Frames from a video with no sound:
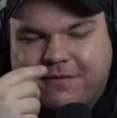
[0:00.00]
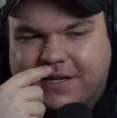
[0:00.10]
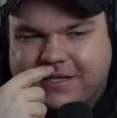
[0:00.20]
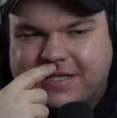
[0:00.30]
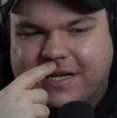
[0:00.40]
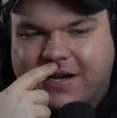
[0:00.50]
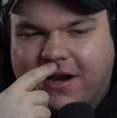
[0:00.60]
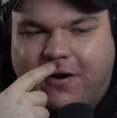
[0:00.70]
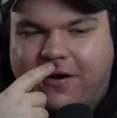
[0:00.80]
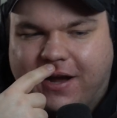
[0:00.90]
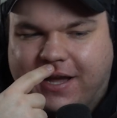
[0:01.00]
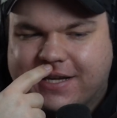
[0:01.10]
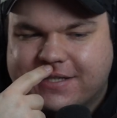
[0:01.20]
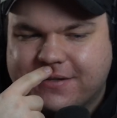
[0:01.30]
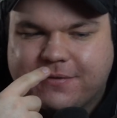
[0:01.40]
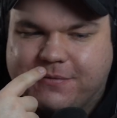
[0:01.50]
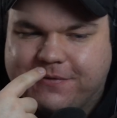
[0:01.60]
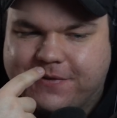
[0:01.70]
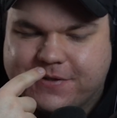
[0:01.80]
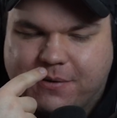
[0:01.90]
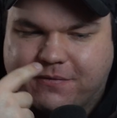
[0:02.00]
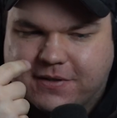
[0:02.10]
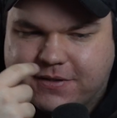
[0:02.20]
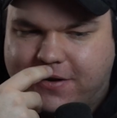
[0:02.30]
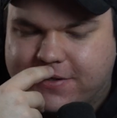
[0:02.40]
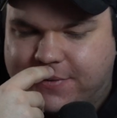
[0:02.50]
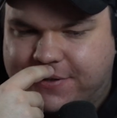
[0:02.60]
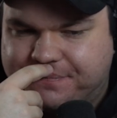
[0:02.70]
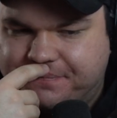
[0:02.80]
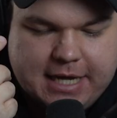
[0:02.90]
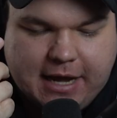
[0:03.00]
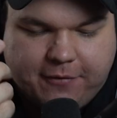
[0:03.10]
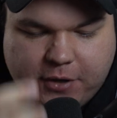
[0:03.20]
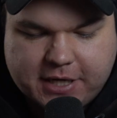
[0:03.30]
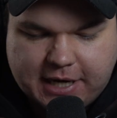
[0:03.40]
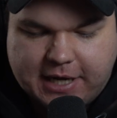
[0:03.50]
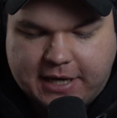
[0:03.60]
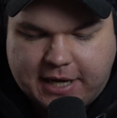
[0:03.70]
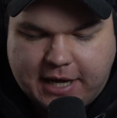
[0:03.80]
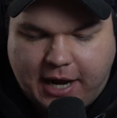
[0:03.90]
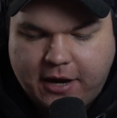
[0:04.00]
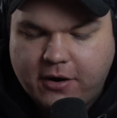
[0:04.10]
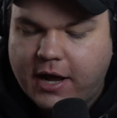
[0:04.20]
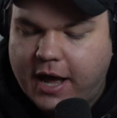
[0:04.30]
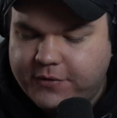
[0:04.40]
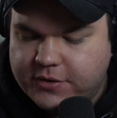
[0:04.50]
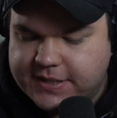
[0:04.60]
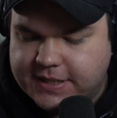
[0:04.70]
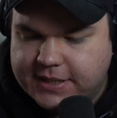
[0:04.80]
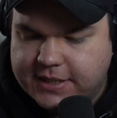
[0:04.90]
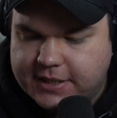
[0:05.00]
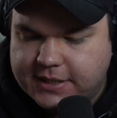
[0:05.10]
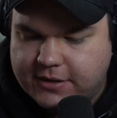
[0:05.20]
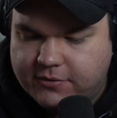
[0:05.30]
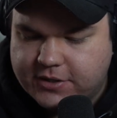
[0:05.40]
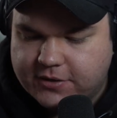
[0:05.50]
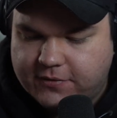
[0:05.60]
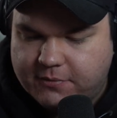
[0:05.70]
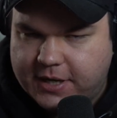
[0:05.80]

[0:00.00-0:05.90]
I think he's singing along, I guess, for some of the songs, but I thought that like I don't, have you seen the original from